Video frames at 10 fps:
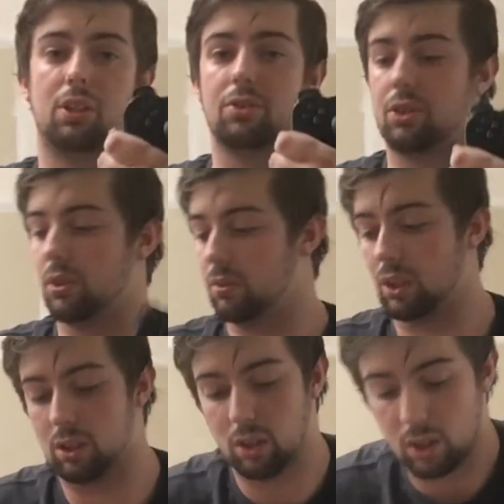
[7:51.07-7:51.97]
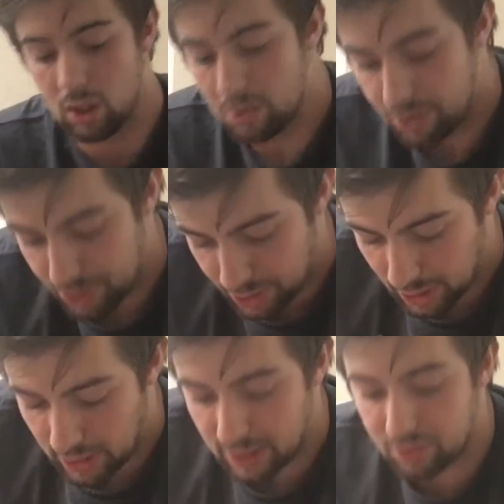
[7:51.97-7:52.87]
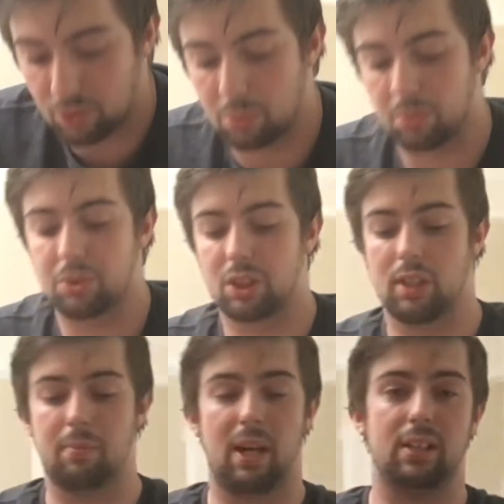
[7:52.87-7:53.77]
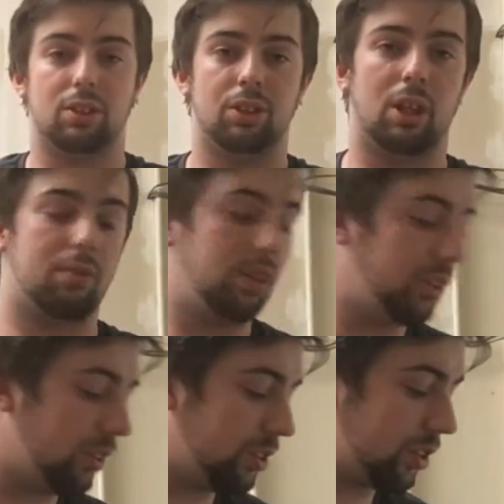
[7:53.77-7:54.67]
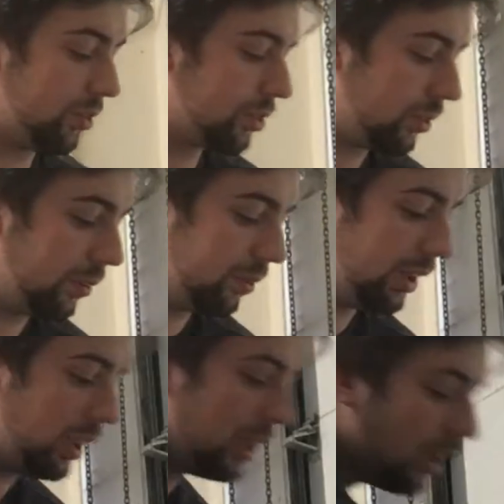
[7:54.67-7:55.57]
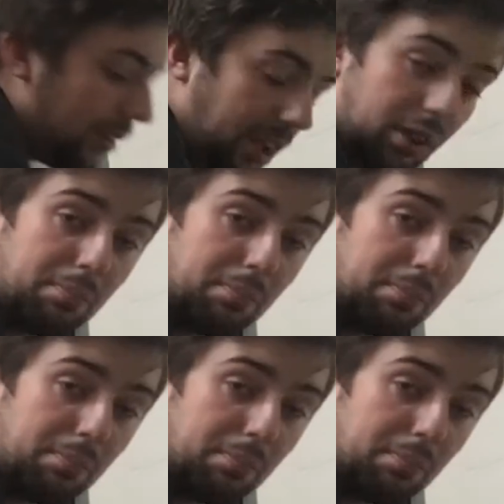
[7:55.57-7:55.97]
a controller. The normal Slim has nothing, so it's console only. The only